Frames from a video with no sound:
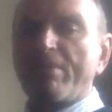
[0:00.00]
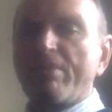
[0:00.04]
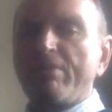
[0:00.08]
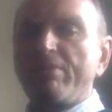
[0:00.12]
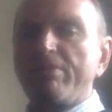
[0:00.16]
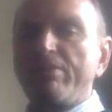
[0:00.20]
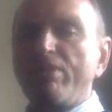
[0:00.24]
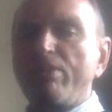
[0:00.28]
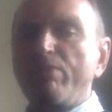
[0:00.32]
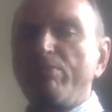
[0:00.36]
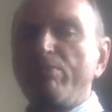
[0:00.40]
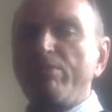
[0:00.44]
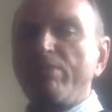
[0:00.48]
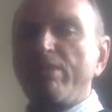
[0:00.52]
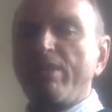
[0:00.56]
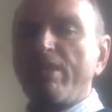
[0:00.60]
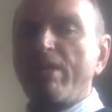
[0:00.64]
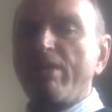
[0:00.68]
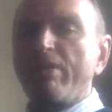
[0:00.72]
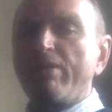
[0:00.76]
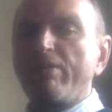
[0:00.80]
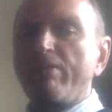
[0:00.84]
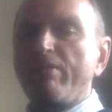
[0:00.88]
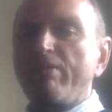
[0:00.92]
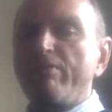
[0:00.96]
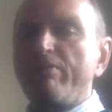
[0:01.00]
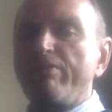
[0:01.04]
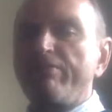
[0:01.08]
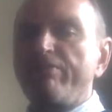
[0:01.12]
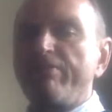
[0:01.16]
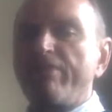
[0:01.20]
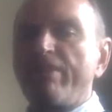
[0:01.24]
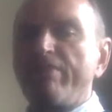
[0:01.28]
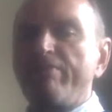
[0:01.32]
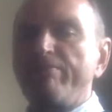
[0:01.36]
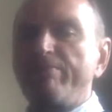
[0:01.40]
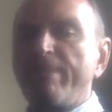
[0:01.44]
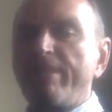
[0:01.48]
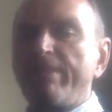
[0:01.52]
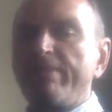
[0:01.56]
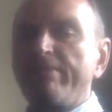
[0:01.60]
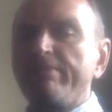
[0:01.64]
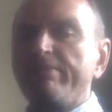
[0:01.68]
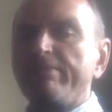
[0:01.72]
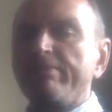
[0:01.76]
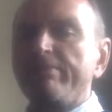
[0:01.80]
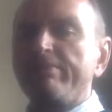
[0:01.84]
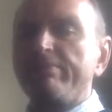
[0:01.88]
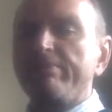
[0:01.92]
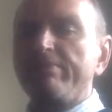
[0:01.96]
No one would argue over 5
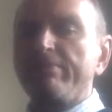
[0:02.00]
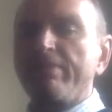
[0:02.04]
pence.